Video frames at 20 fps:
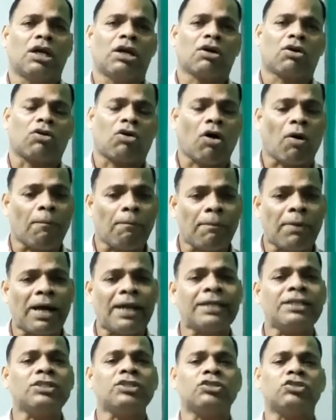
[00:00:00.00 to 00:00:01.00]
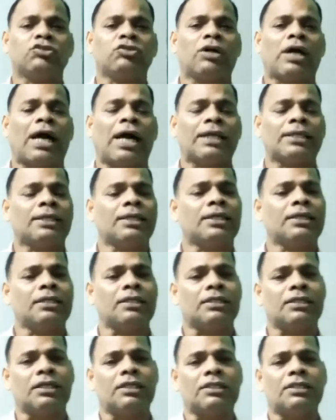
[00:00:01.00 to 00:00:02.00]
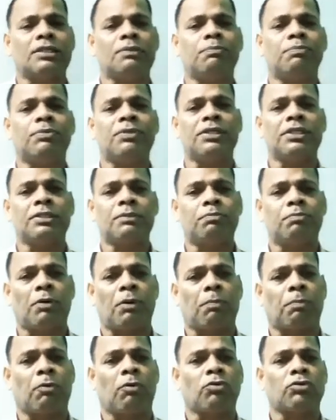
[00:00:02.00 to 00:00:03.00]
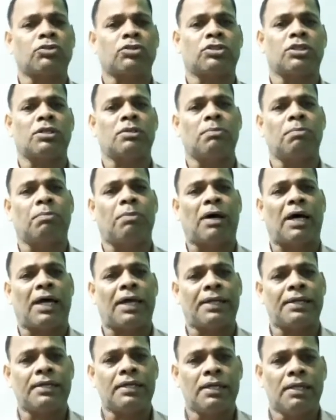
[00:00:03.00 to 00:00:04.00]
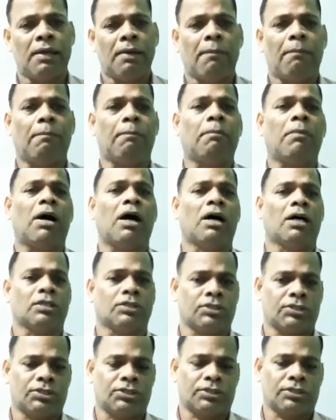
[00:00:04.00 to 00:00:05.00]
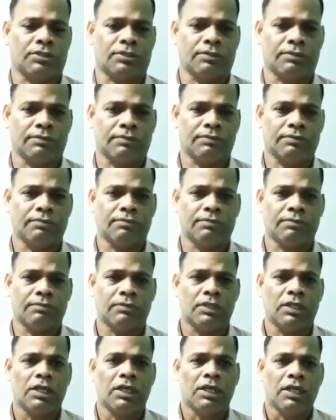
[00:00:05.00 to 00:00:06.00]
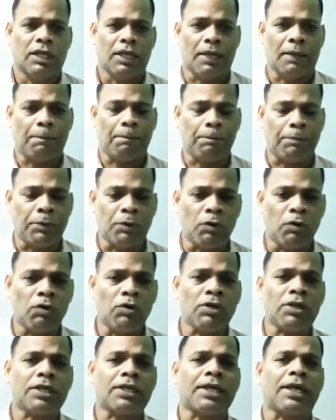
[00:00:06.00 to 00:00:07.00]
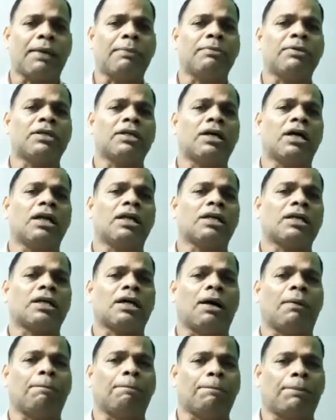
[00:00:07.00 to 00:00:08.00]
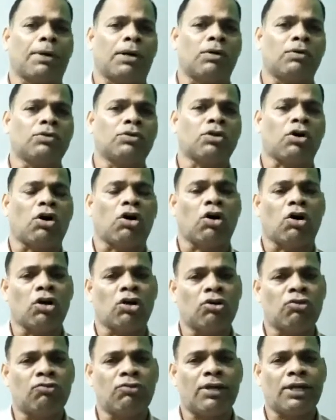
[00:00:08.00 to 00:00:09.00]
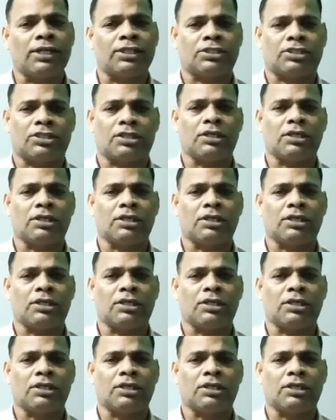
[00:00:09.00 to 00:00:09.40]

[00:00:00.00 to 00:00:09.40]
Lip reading: combined together in a definite proportion by mass. A pure chemical compound always